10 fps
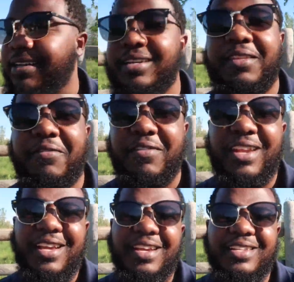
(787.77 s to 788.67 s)
uh, the
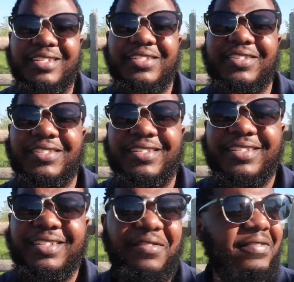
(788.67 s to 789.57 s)
feelings, you know,
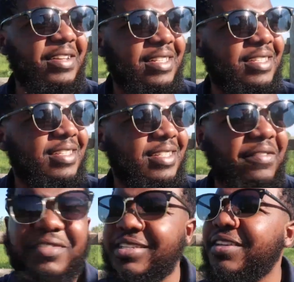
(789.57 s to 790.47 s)
it feels, it
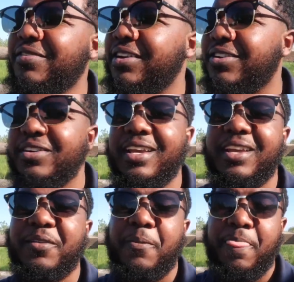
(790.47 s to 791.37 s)
feels different, you know,
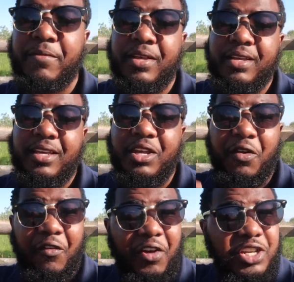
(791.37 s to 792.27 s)
like, it
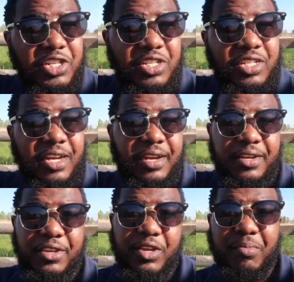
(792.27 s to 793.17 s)
refreshes uh,
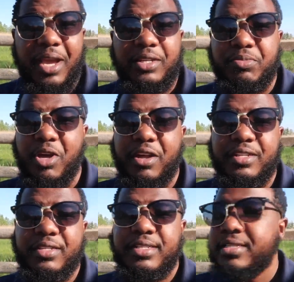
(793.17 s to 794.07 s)
your mind, to be
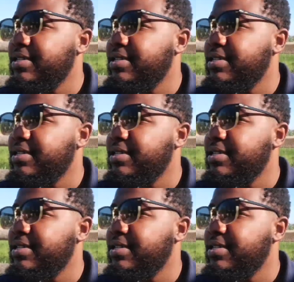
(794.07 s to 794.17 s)
honest.